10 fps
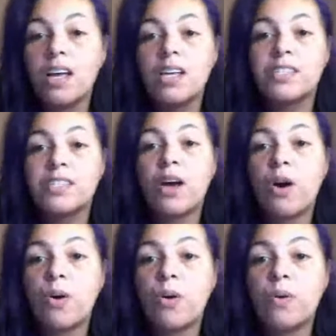
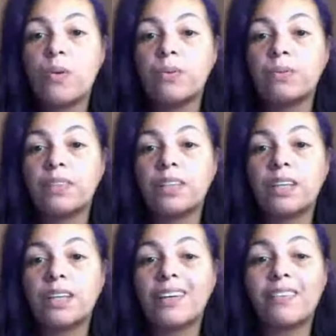So
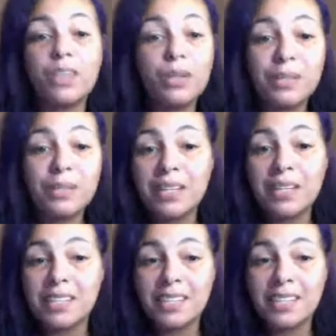if you know somebody
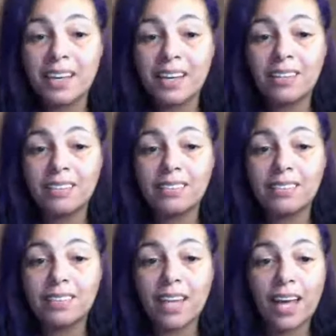decent
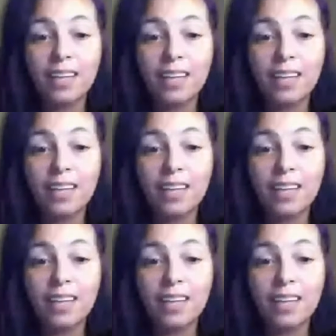that,